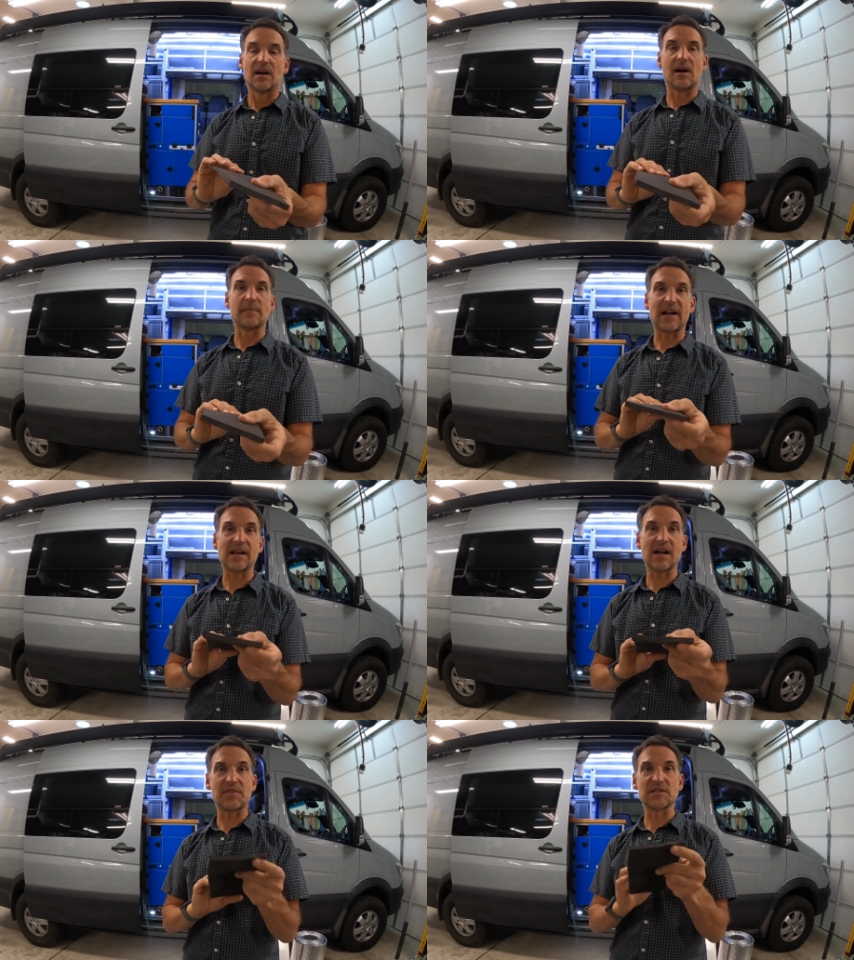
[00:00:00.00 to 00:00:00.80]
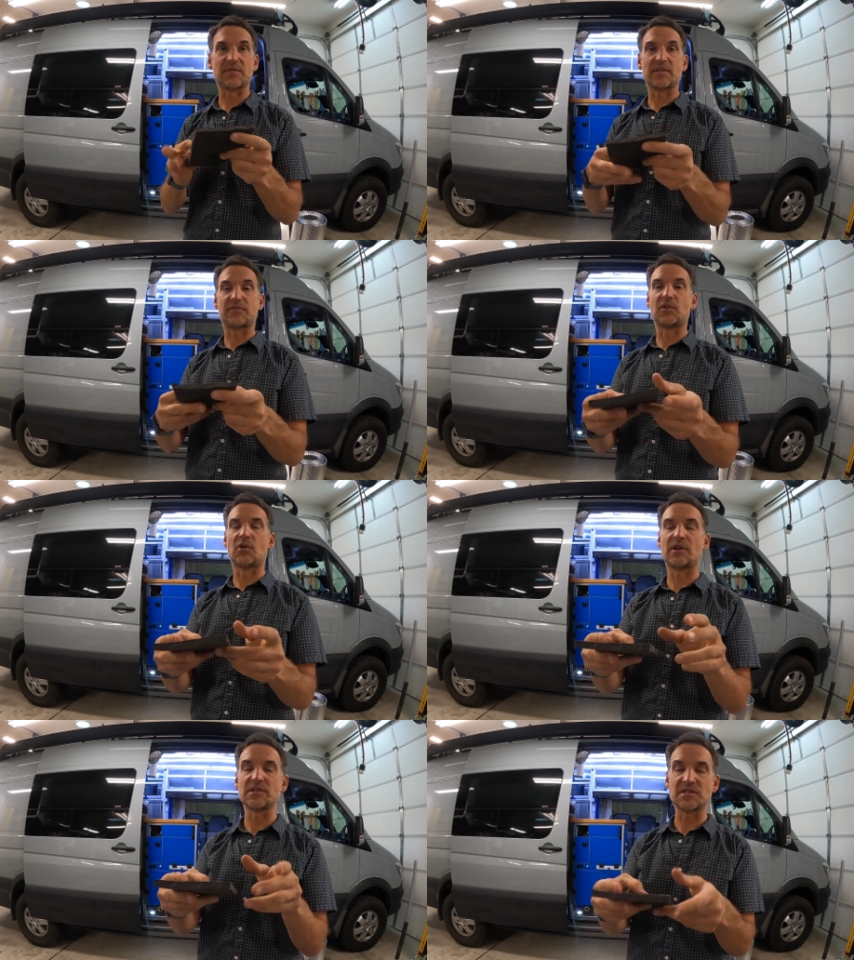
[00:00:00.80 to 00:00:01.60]
And I cut this for the
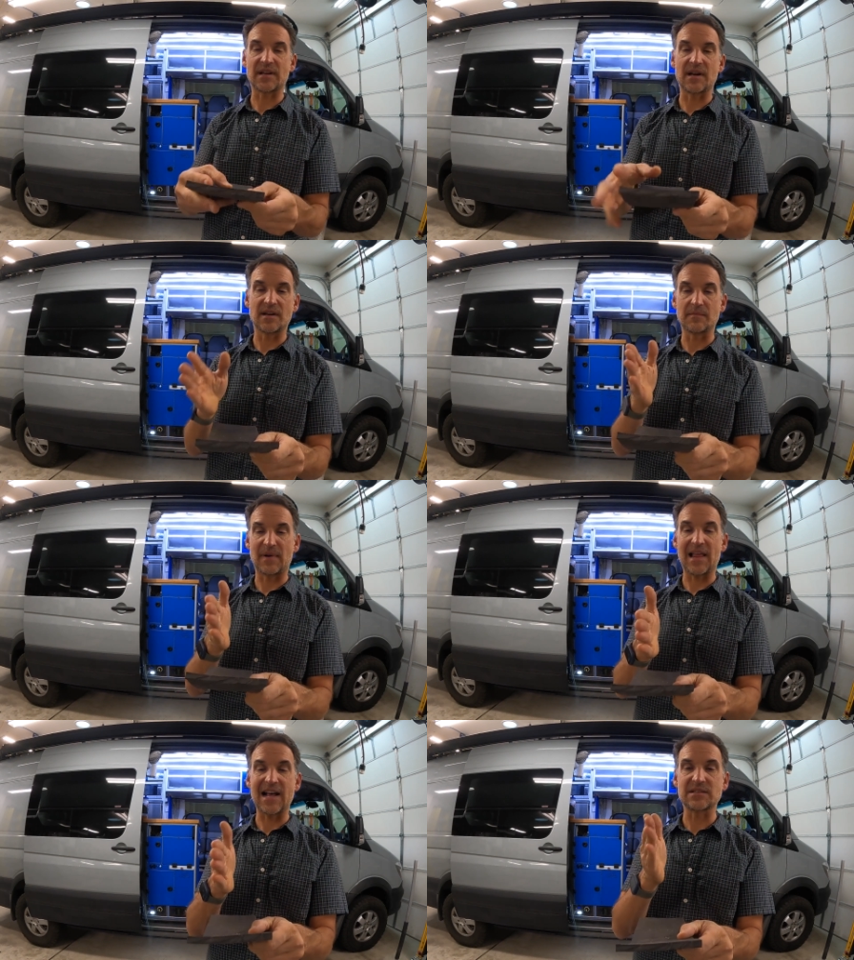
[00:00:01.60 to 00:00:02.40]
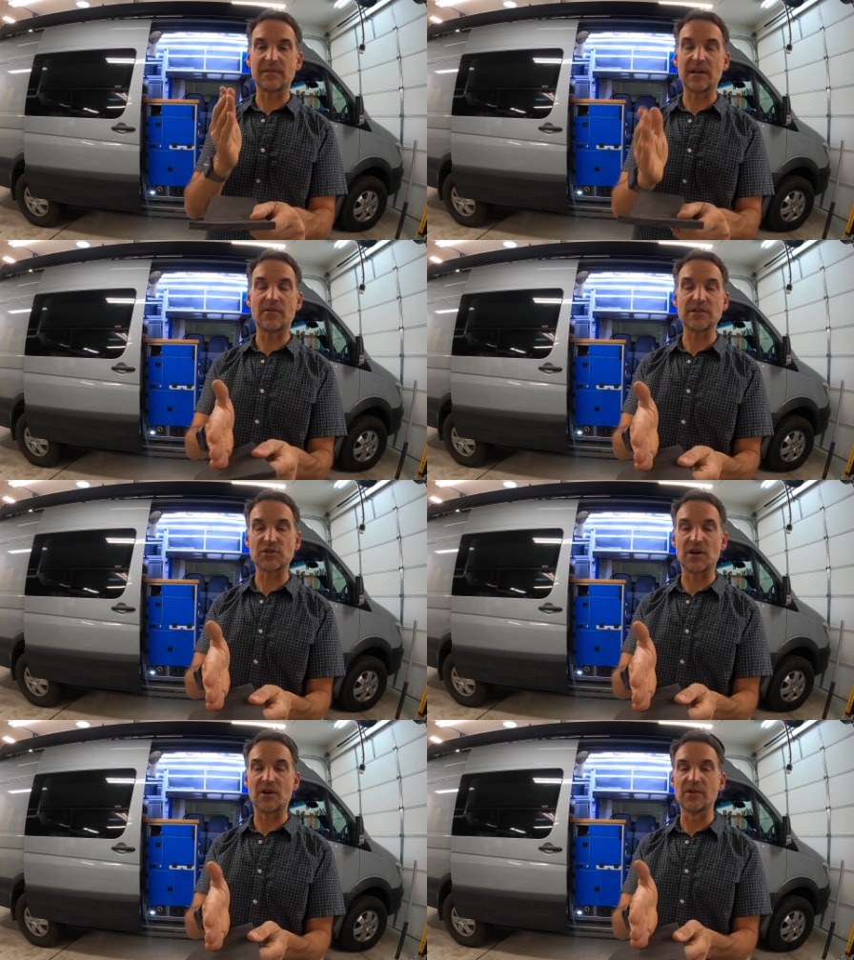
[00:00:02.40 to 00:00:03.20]
floors, like my last video I
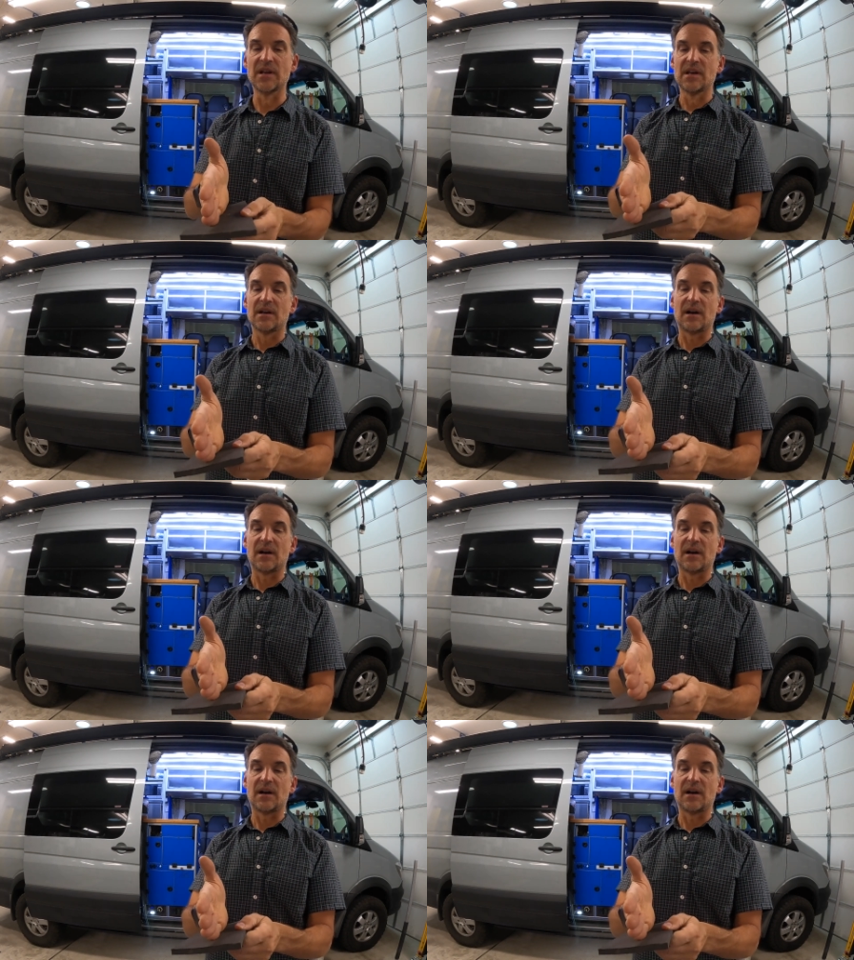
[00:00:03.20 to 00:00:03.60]
showed,